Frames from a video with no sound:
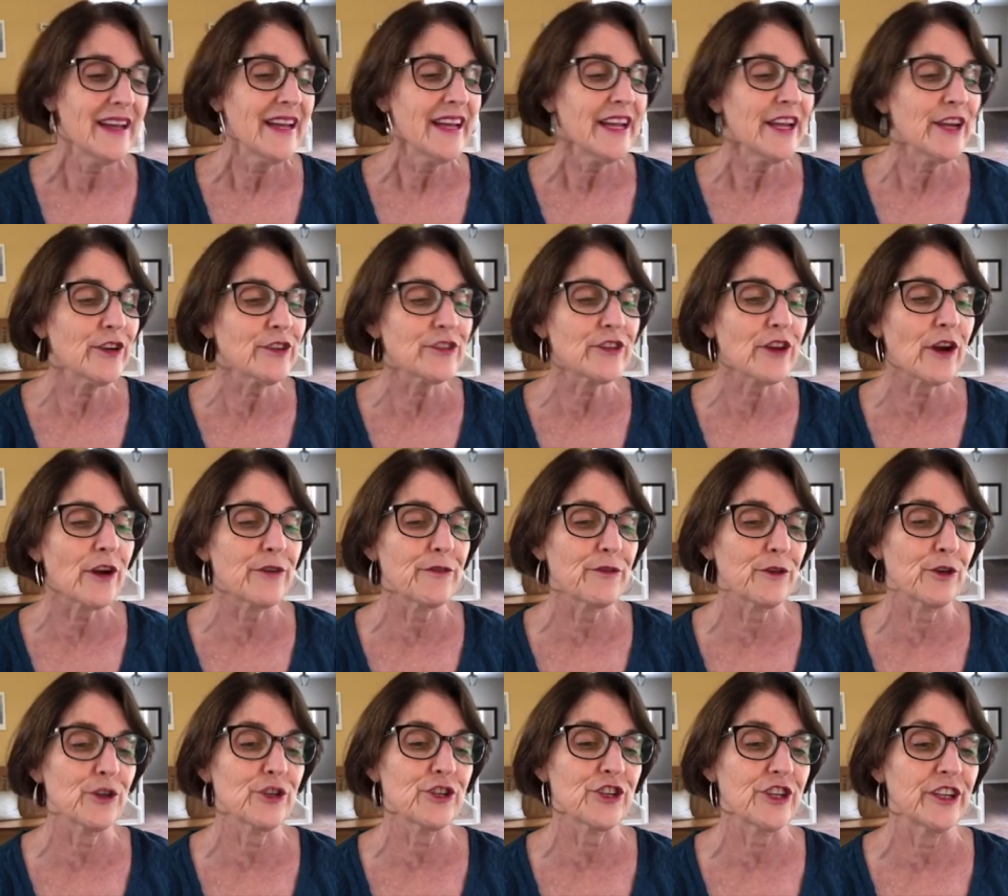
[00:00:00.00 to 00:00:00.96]
Here's our
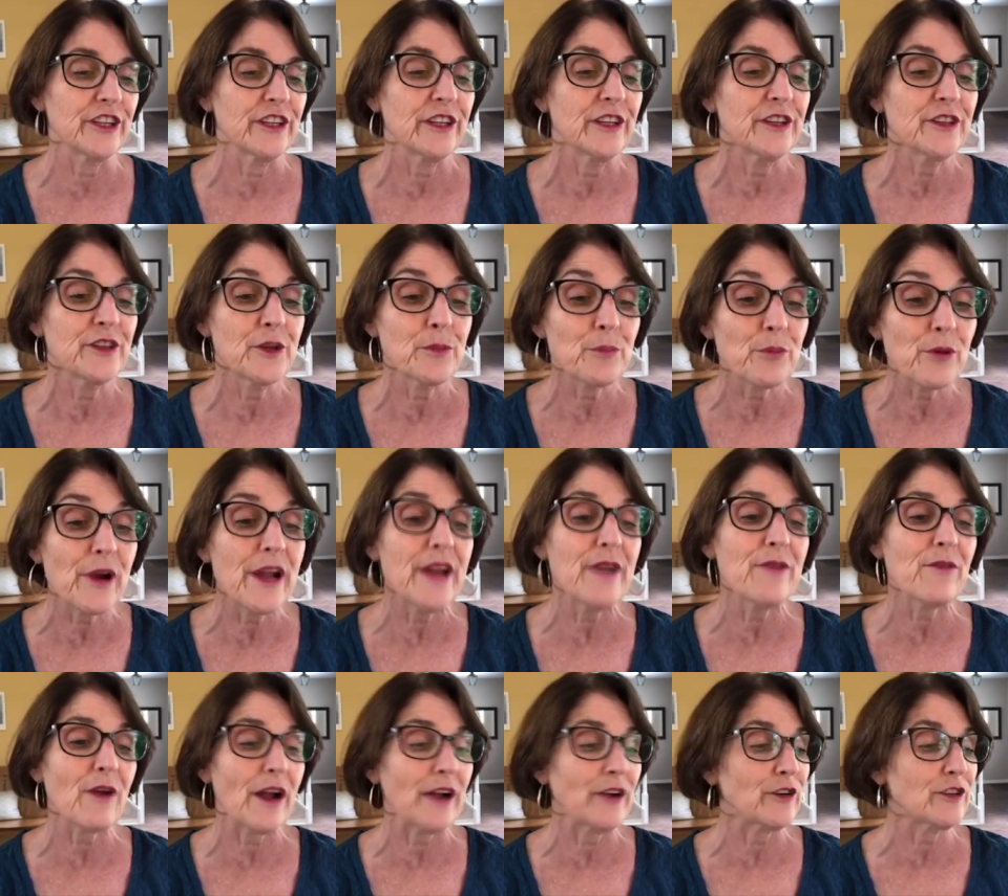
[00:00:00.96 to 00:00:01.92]
version, the
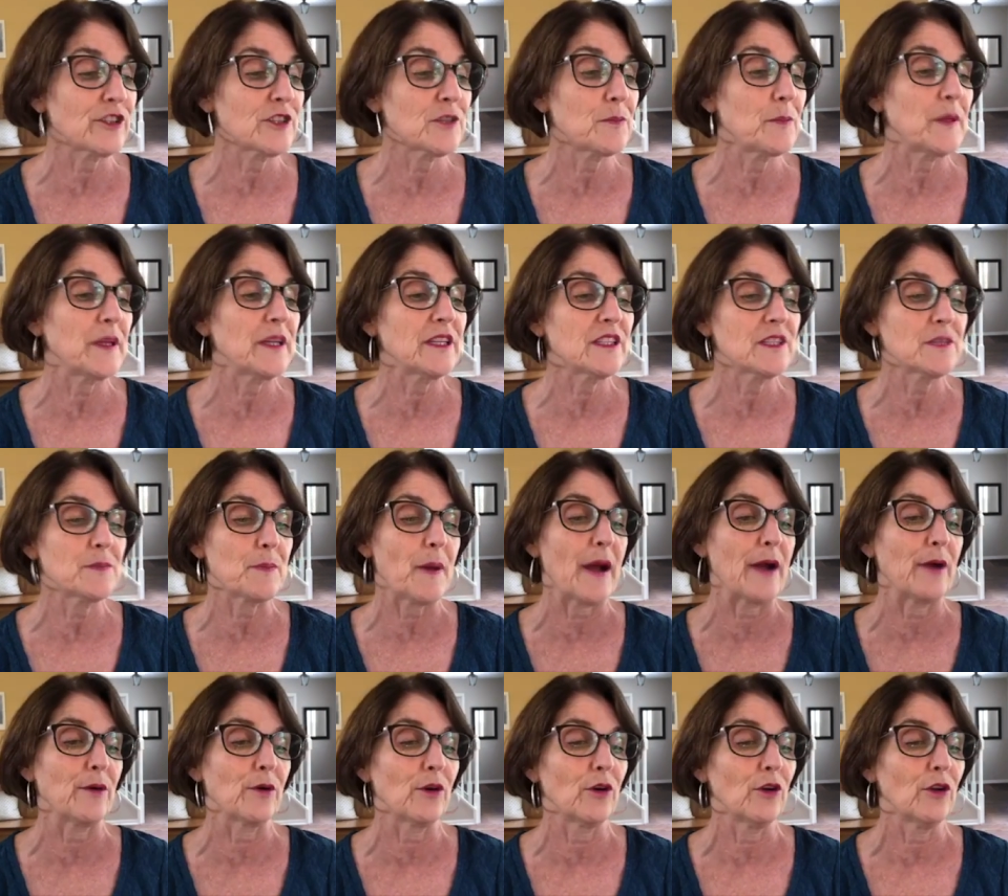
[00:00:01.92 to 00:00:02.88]
Brave Writer Spin and
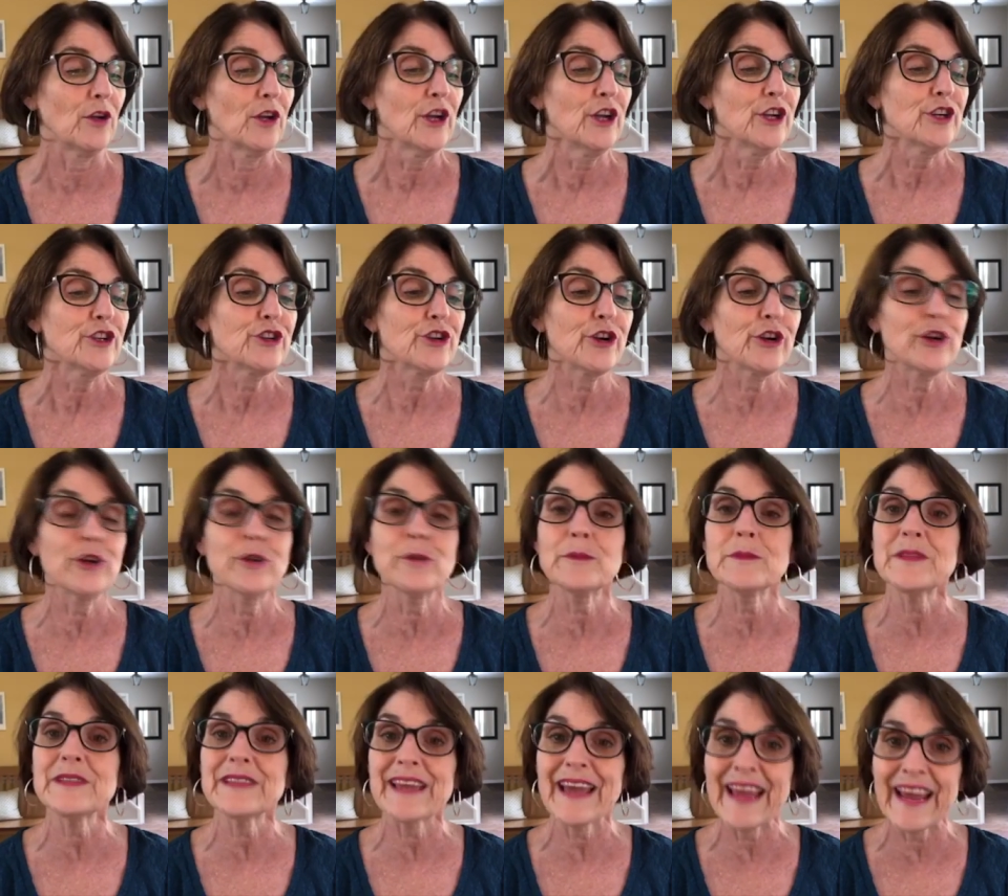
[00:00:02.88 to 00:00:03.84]
Spiral,
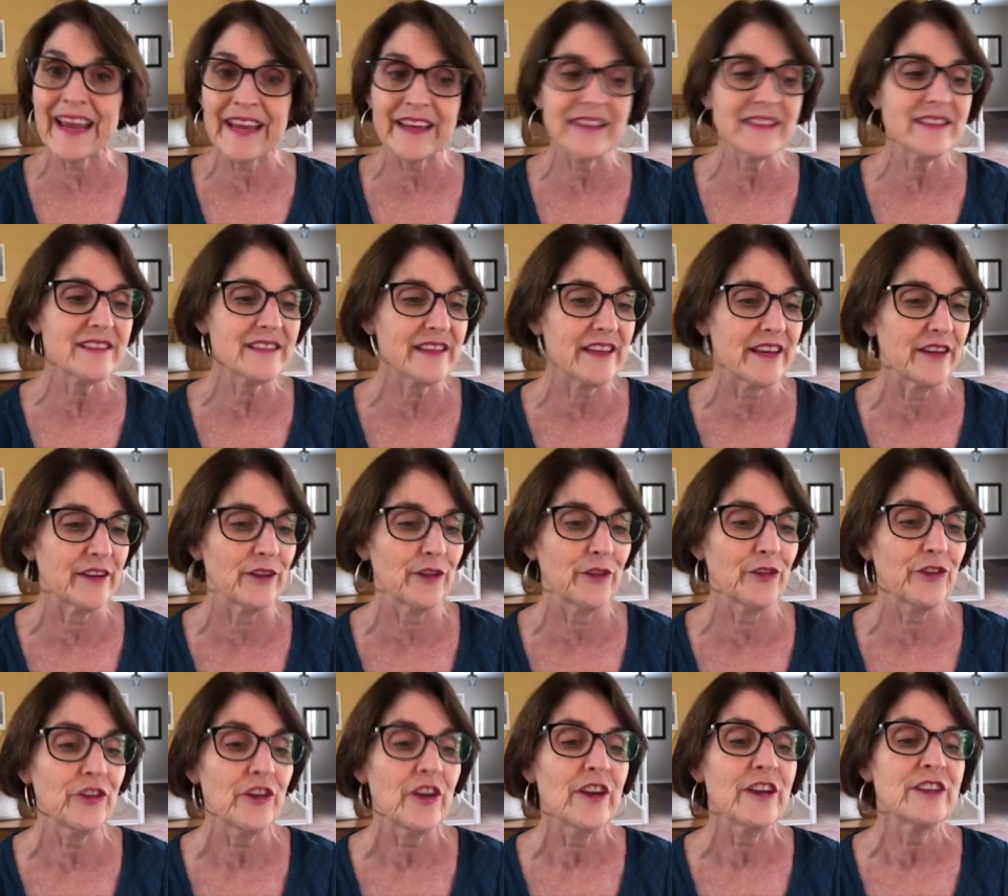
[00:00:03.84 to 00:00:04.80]
terms and
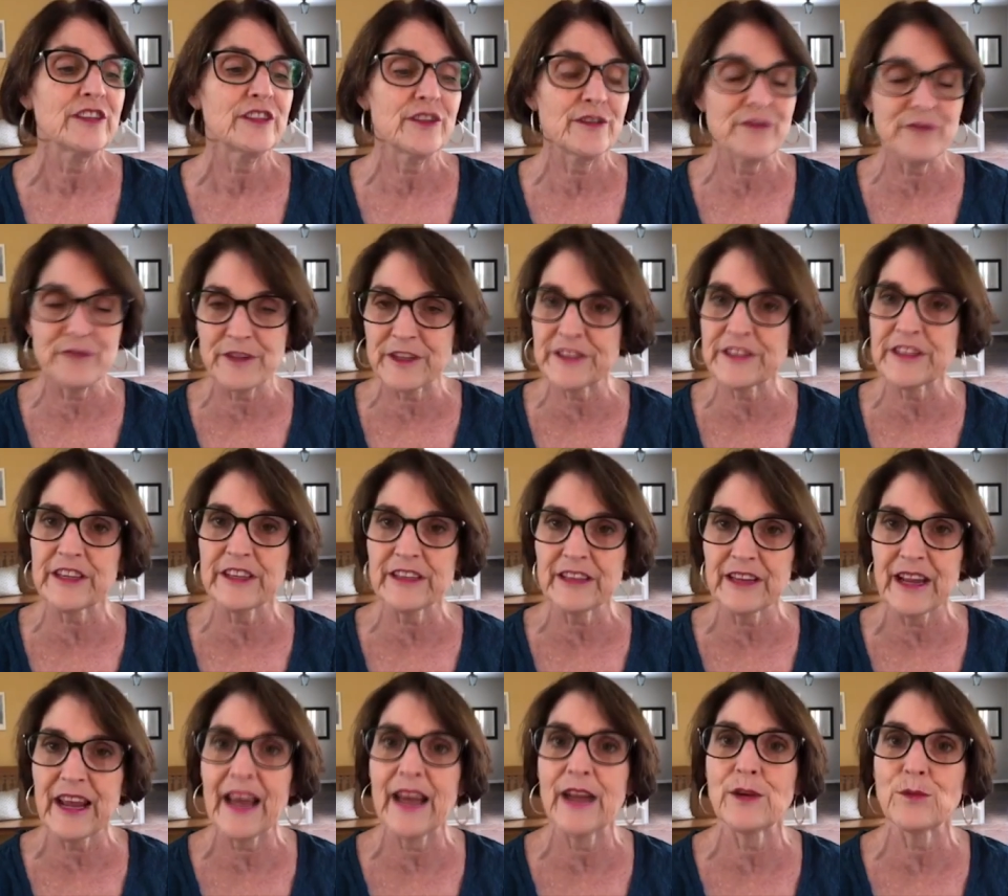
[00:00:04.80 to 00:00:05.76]
skills to
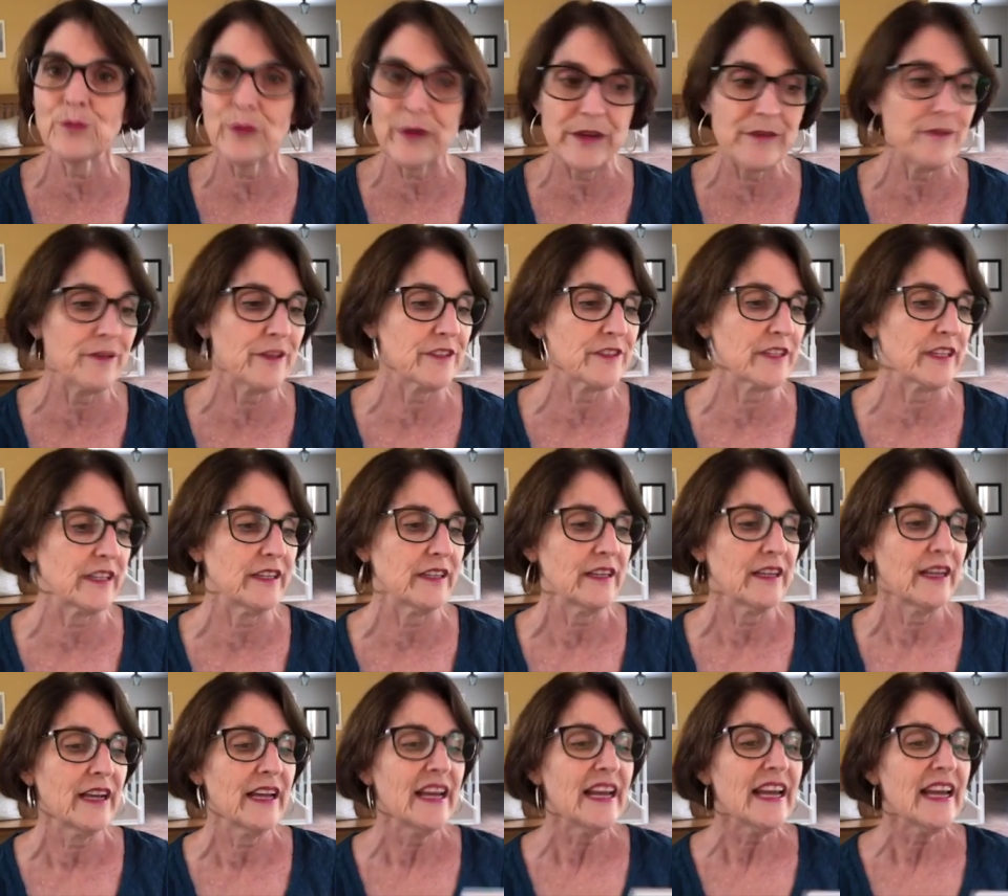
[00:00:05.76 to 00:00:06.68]
visit and revisit.